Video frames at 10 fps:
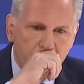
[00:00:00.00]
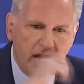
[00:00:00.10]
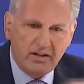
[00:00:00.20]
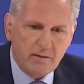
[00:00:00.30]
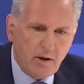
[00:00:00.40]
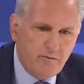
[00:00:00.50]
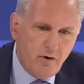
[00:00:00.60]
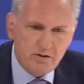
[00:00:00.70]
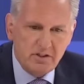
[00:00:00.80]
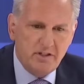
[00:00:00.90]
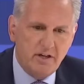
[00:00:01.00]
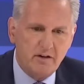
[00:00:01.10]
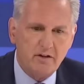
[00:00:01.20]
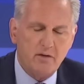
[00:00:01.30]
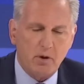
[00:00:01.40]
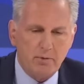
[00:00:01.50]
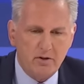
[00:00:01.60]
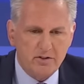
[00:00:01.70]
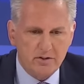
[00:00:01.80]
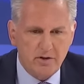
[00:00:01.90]
I take my folks to dinner, give my brother
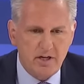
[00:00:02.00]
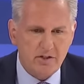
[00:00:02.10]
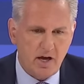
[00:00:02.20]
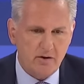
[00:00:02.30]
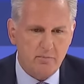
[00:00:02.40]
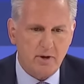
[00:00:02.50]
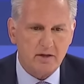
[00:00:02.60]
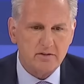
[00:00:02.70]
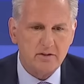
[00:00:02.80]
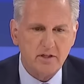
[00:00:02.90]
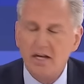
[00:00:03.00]
and sister each $100.